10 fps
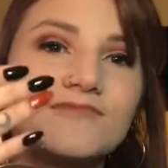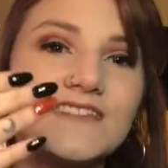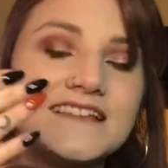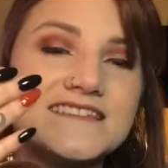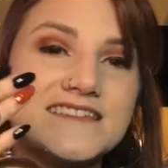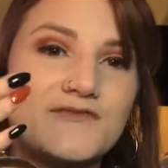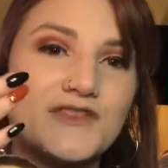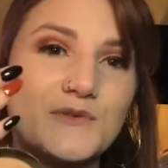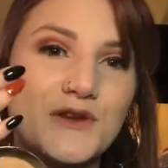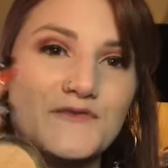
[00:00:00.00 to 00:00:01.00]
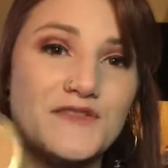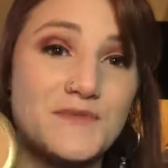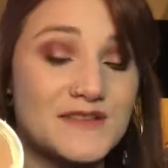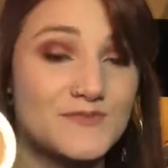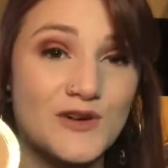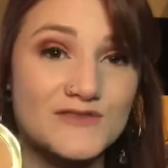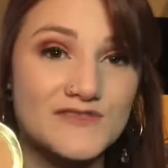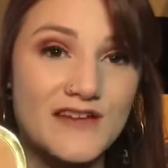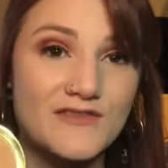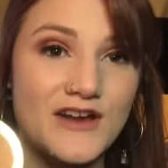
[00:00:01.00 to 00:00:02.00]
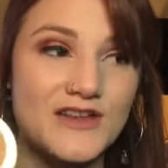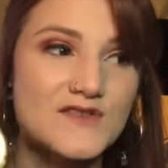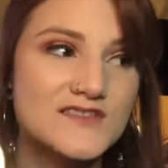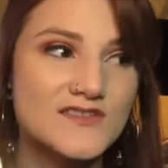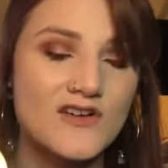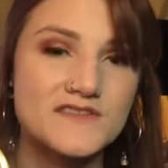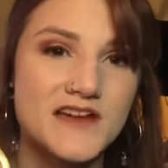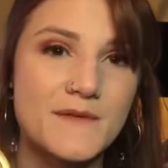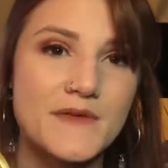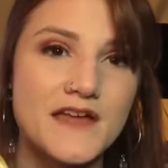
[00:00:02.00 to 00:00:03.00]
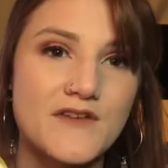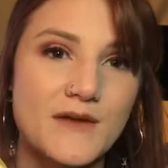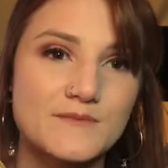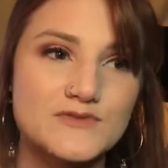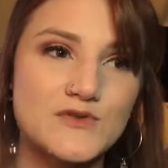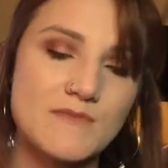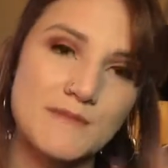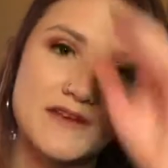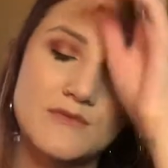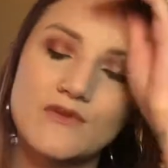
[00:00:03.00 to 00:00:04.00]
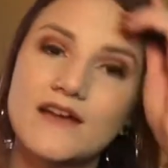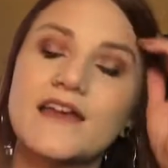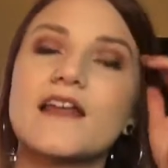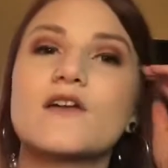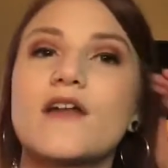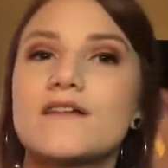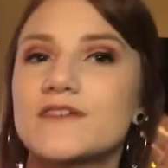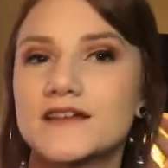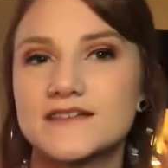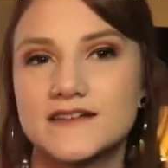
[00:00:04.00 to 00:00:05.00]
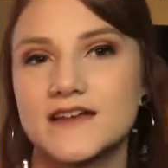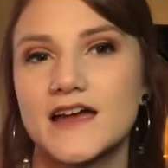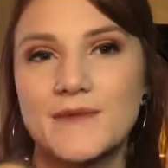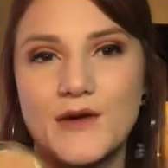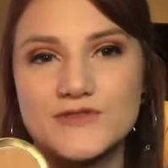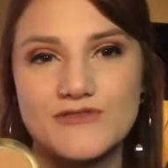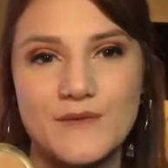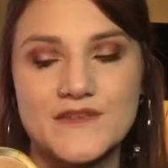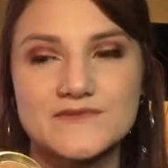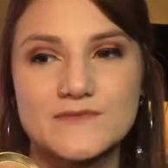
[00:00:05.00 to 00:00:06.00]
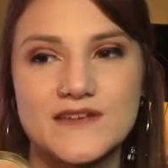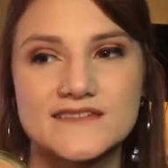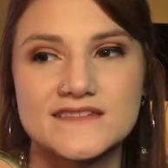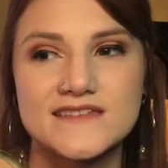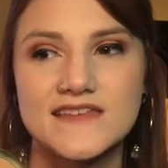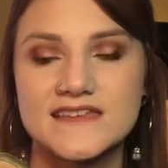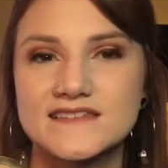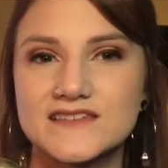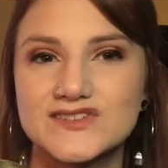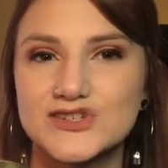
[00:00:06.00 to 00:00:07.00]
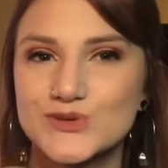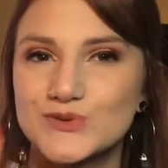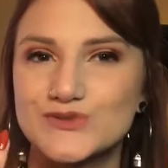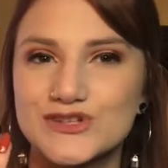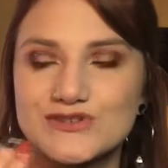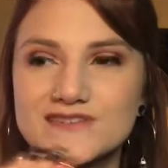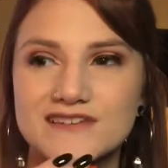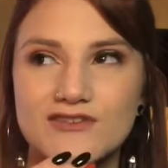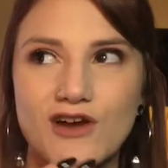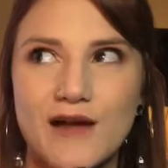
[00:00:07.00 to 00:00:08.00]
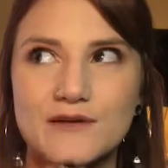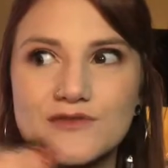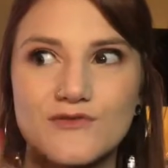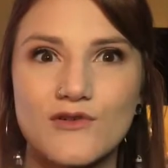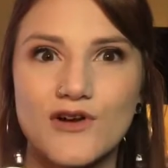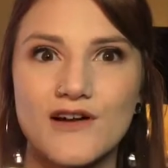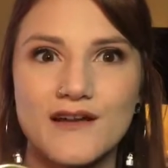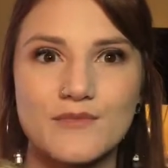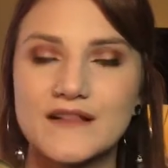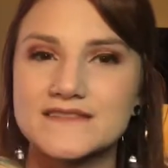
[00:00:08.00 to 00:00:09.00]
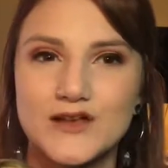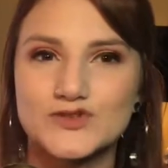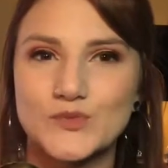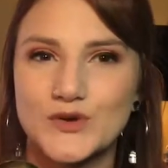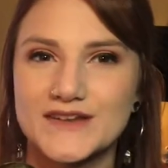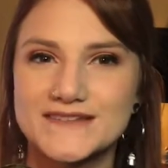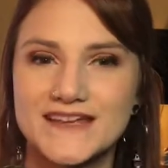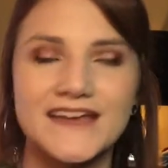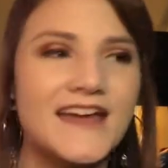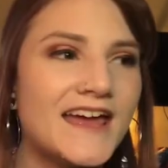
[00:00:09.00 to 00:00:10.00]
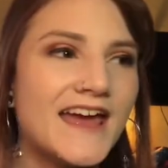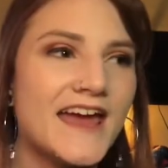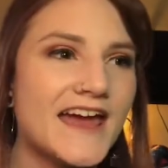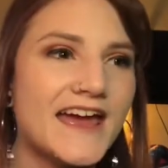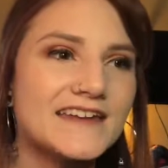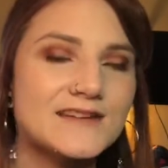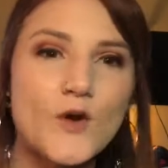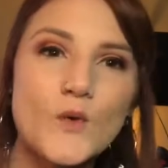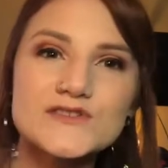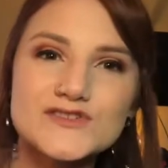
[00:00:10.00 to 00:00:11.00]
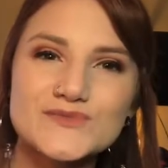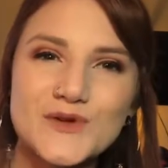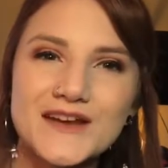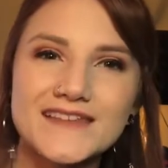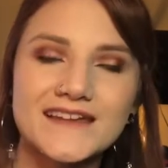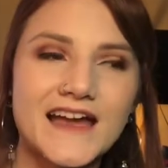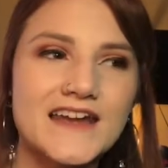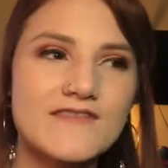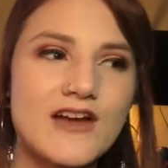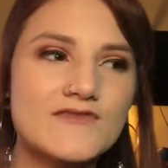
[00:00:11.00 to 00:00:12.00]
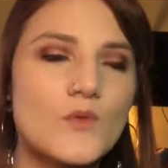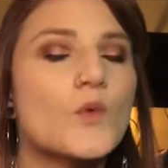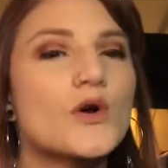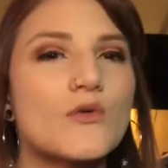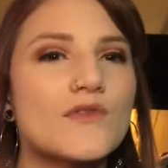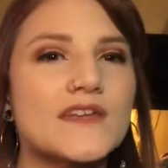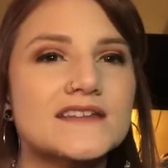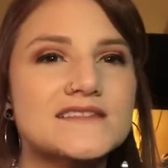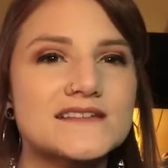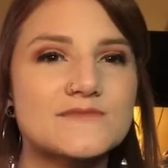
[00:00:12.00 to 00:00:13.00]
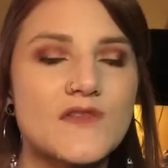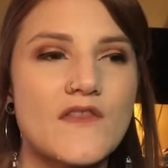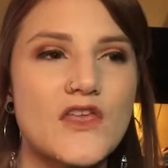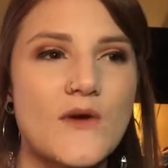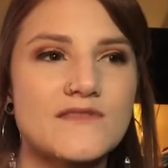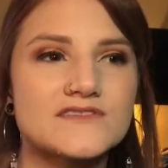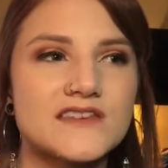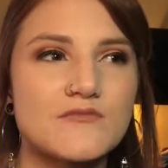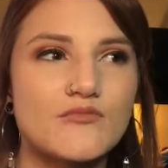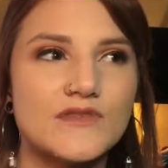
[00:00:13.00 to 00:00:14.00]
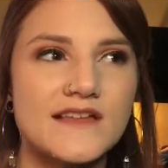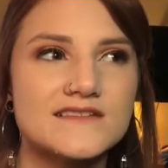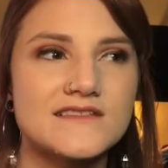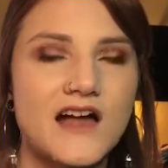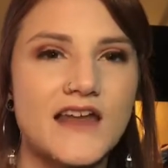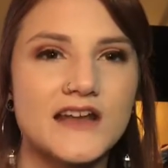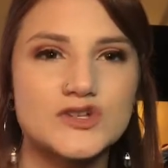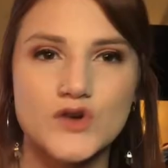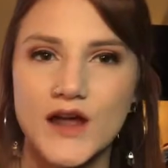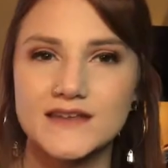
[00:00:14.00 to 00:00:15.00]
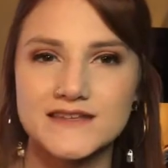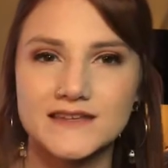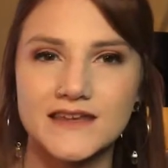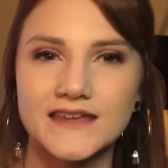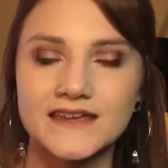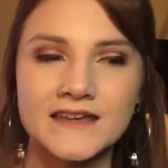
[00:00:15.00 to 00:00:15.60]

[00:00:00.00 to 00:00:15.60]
this is definitely one of the best bronzers ever. I use this all the time. Like, if I'm doing my makeup quick and I don't have like a ton of time, I always grab this one because it's the easiest to use. You just like grab it, throw it on, it blends out super easy. And it always looks pretty. Like, I never have to work with it. It's not something that you have to like blend a lot and try to like